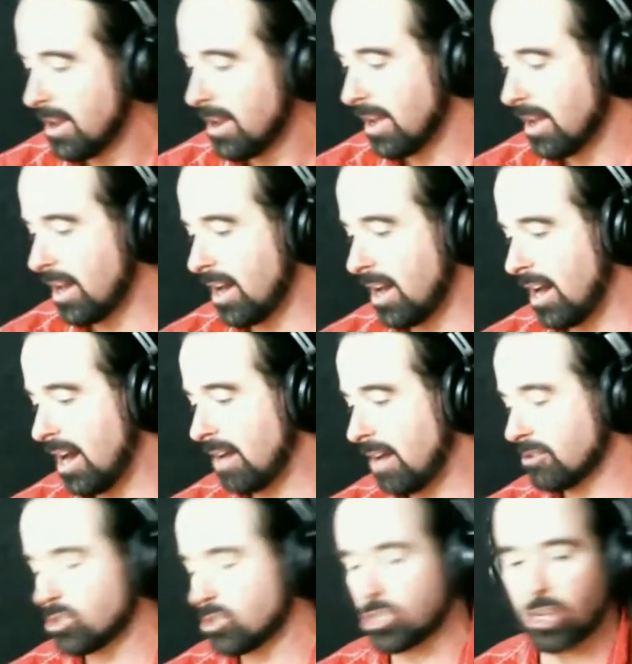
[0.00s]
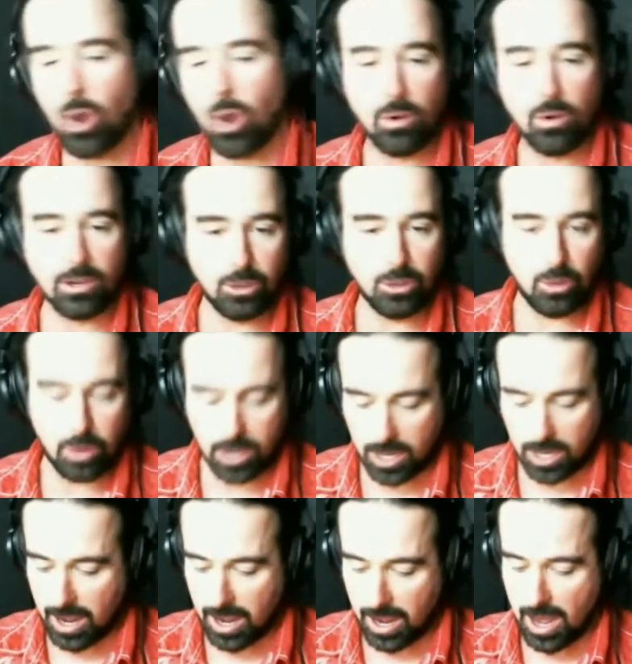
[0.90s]
So, Luke,
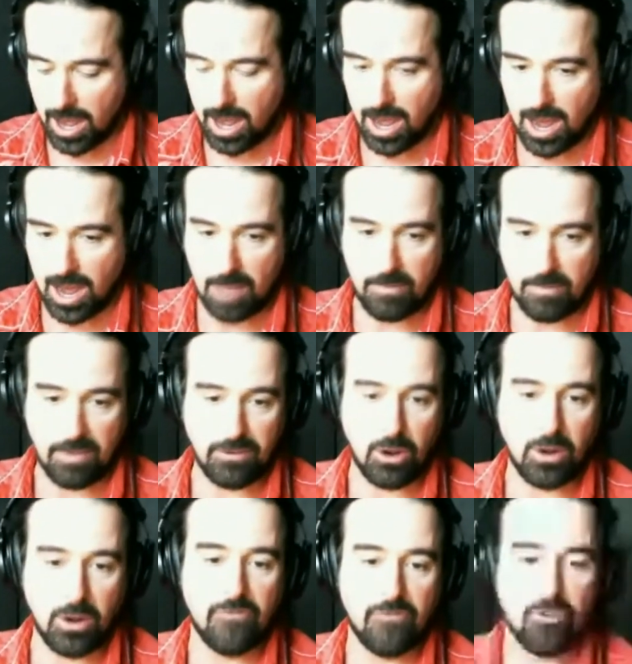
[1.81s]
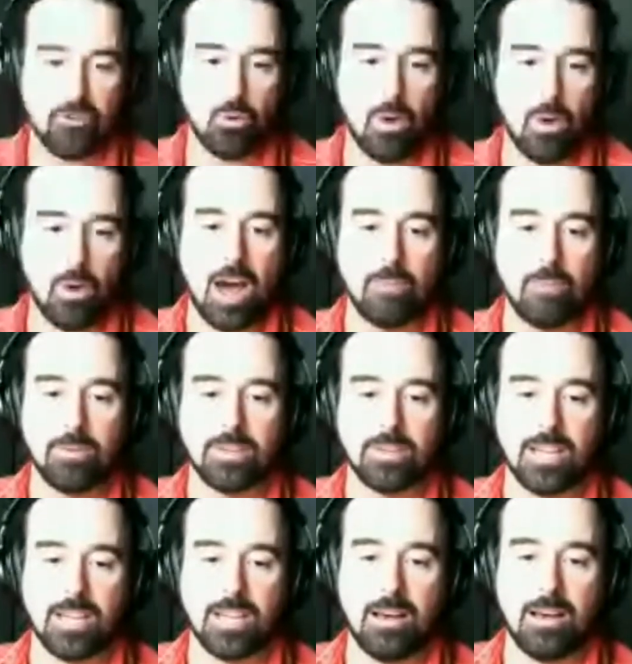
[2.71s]
I've known you for a while, but
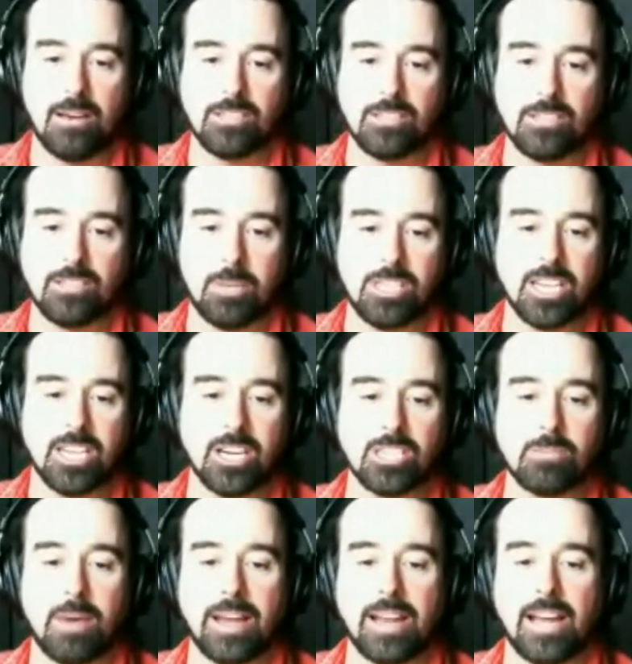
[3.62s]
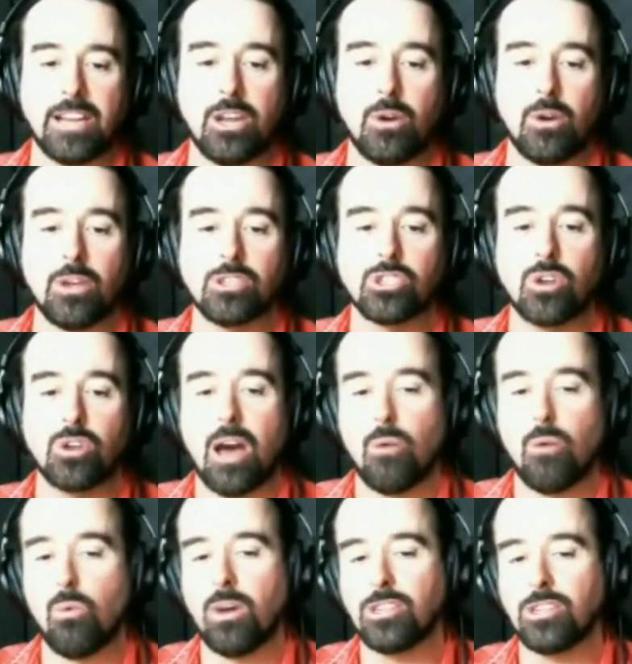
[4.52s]
some of these singers might not know you. So
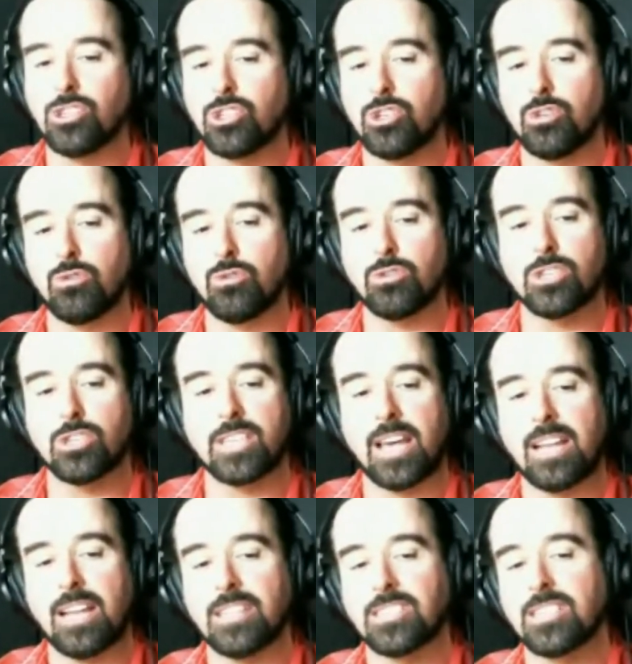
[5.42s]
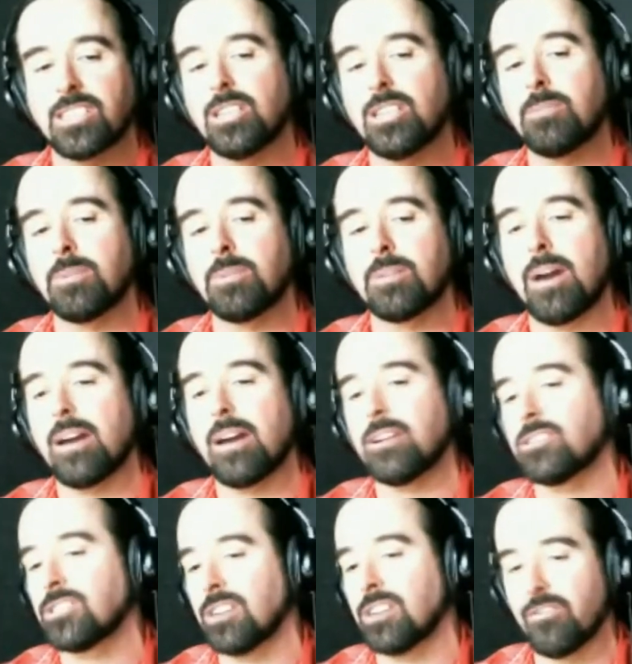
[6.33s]
I want you to tell us a little bit about
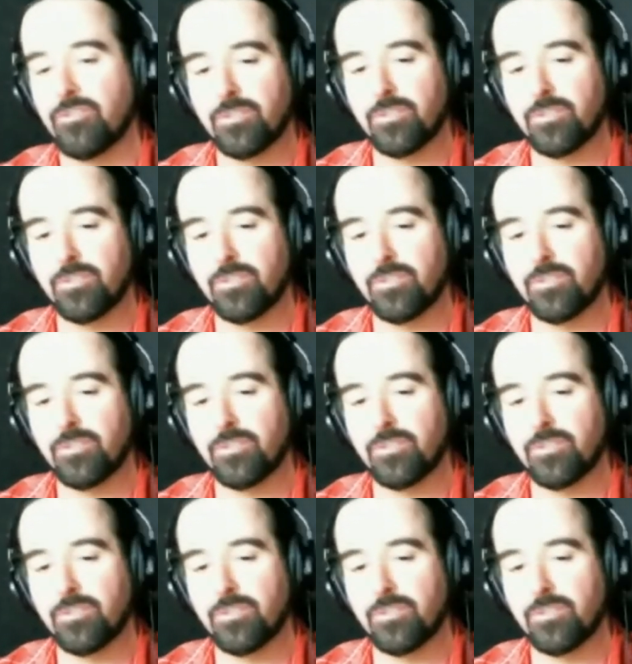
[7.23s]
yourself.